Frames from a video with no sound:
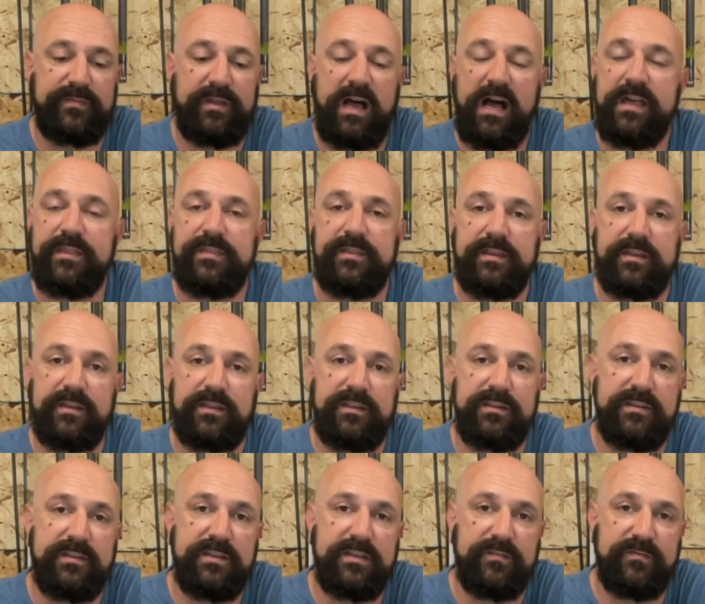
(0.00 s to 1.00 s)
I
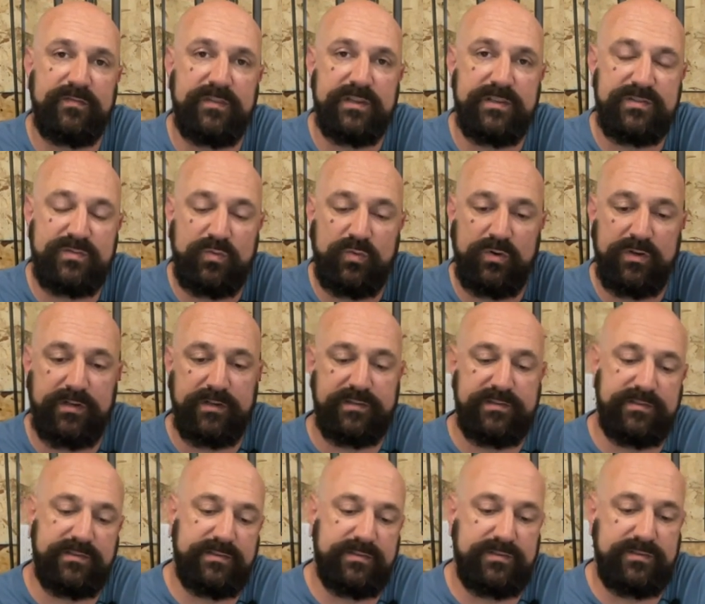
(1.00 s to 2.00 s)
think if this
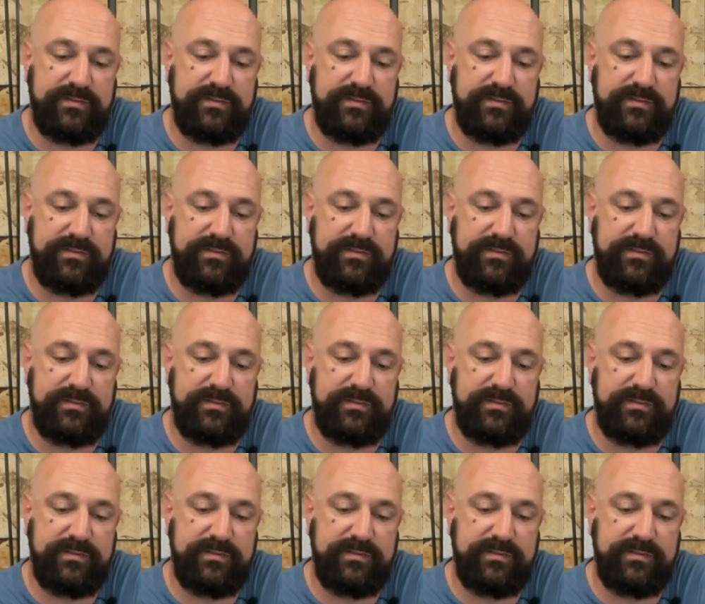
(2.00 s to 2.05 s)
worked